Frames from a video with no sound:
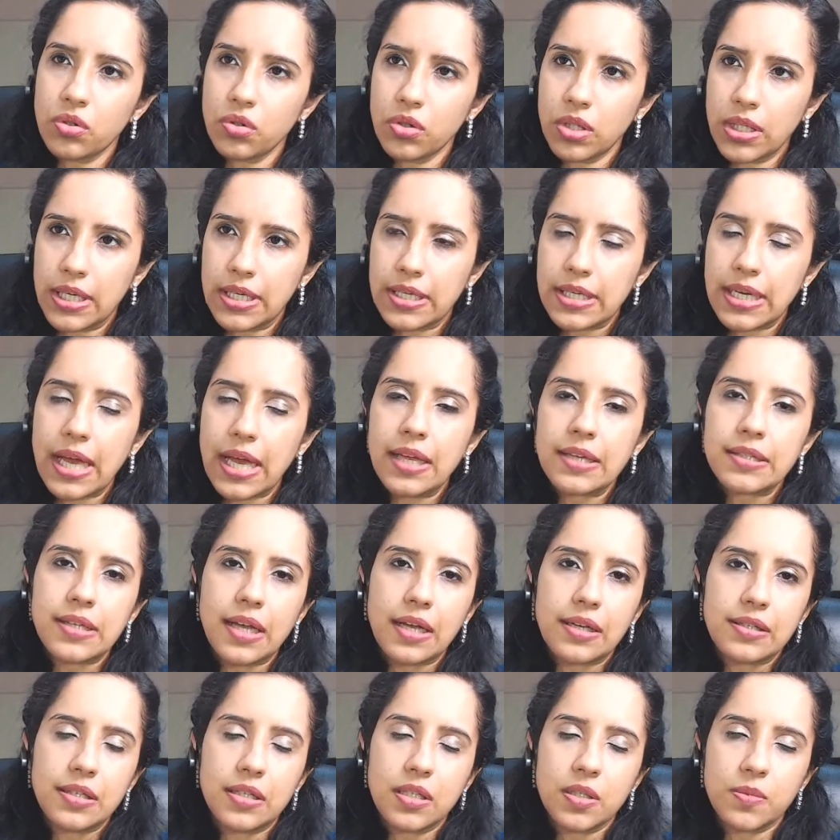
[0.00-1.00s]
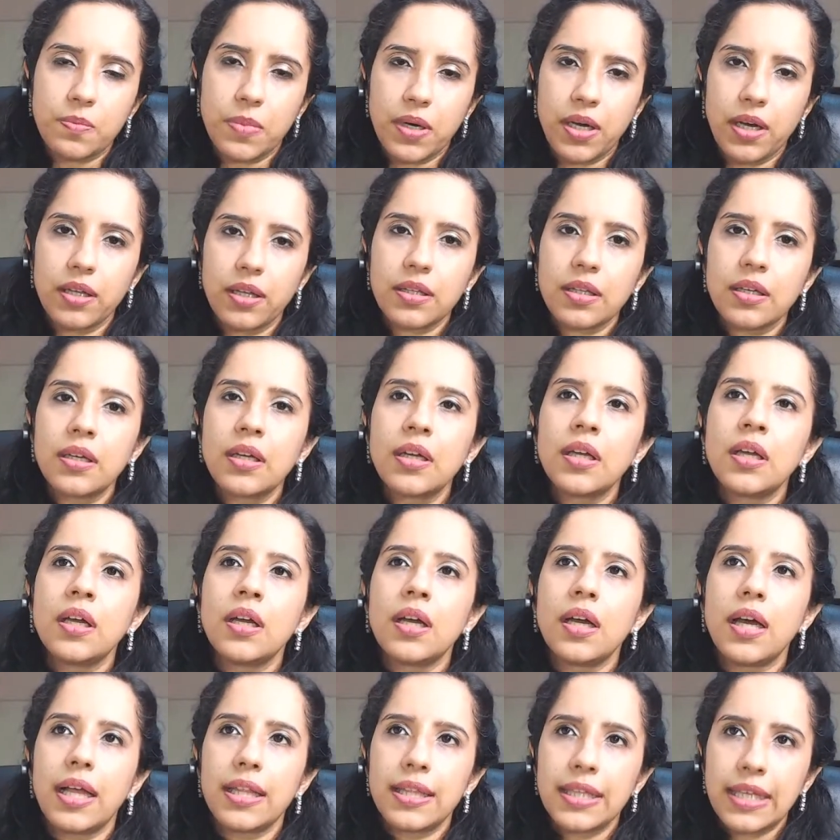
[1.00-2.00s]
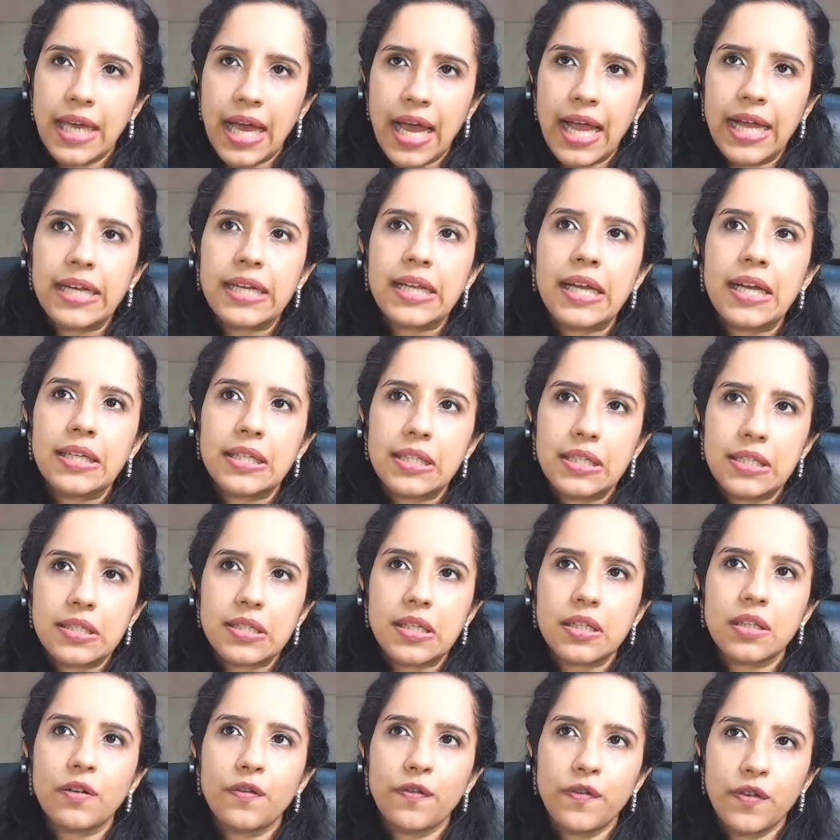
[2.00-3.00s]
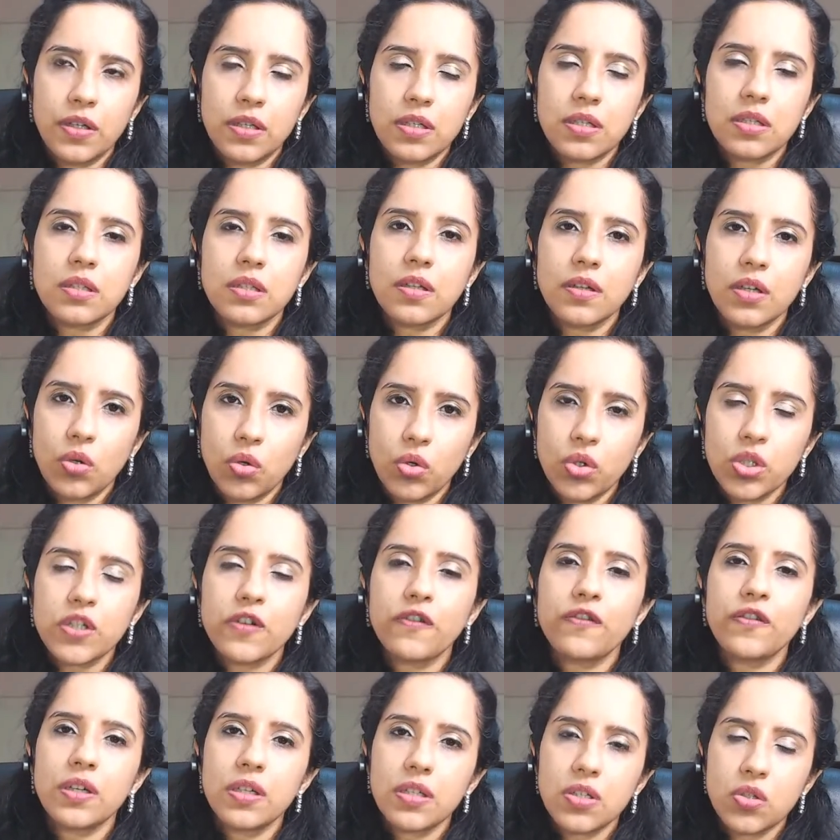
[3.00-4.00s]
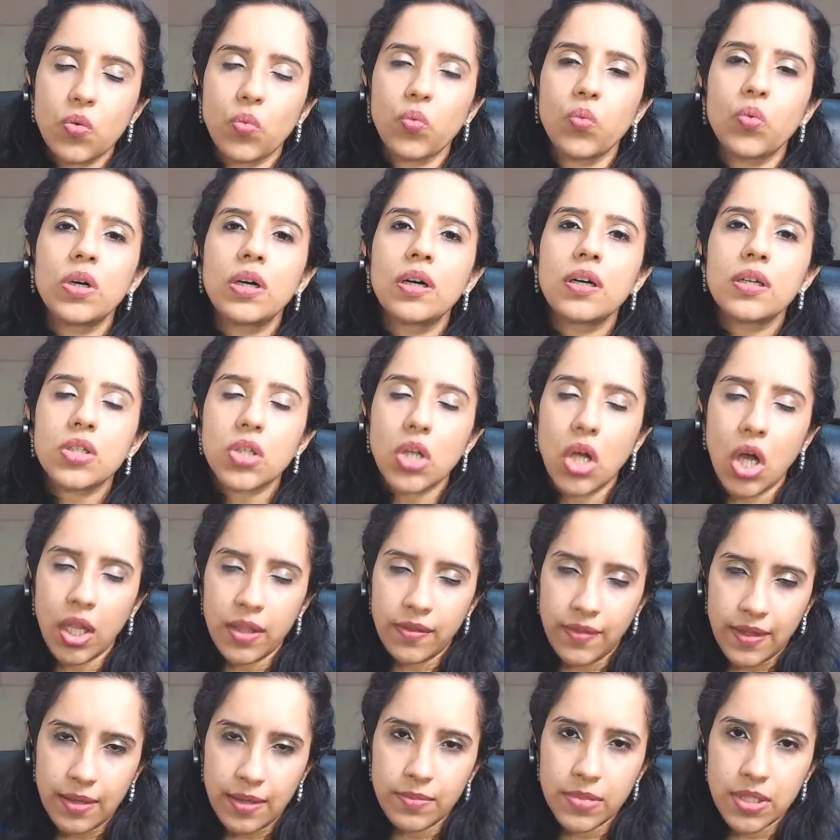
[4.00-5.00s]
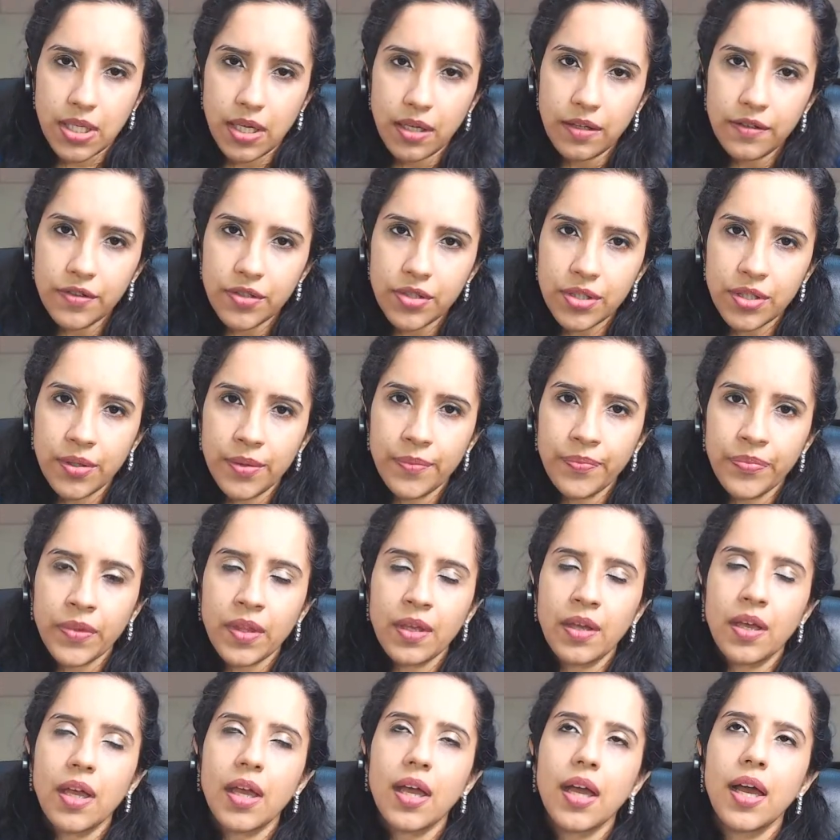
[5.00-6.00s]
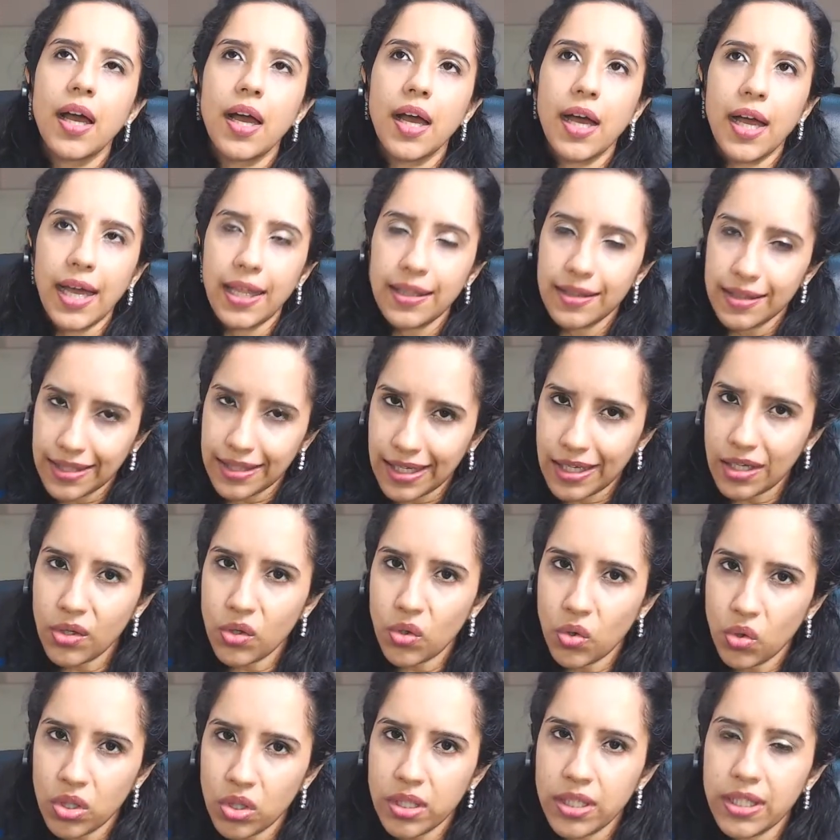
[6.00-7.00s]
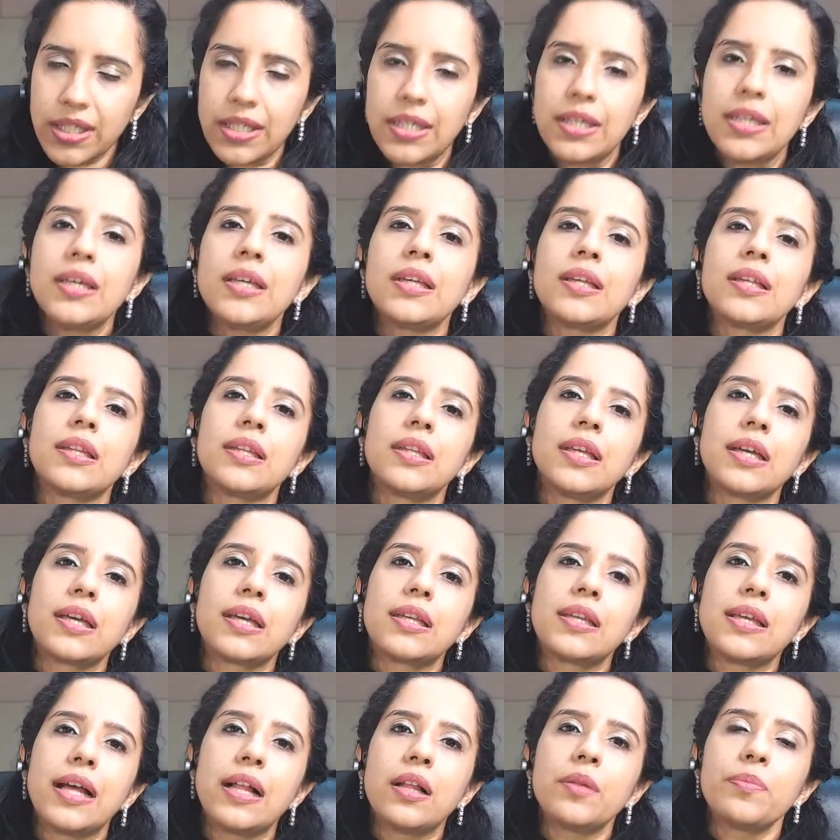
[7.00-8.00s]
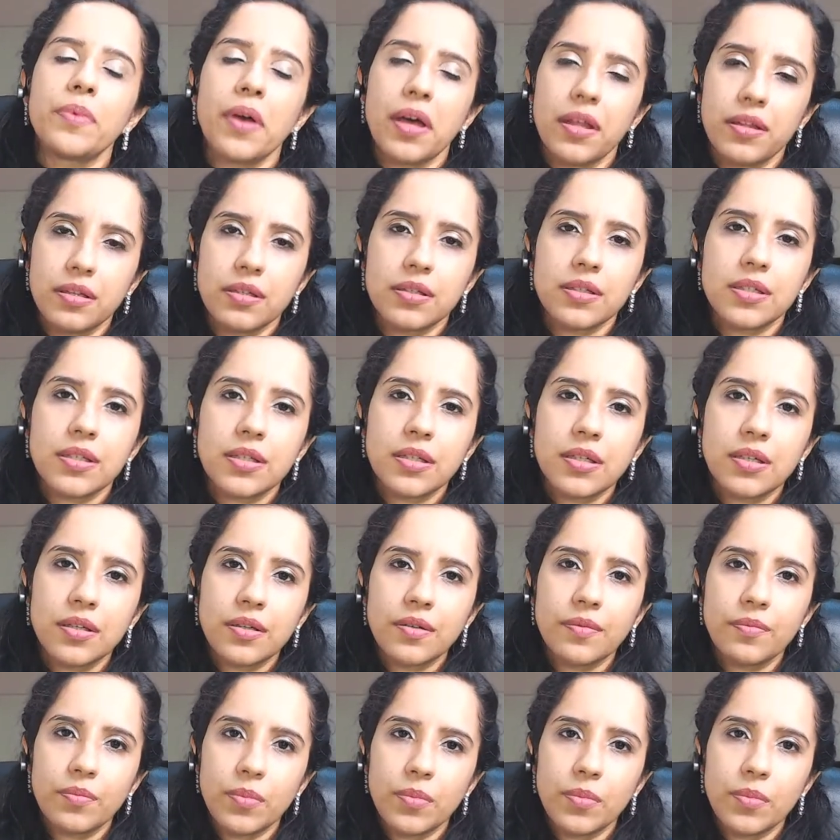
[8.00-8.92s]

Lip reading: go through the entire success path. And the idea is that the coach first works on themselves, and then only they can help others.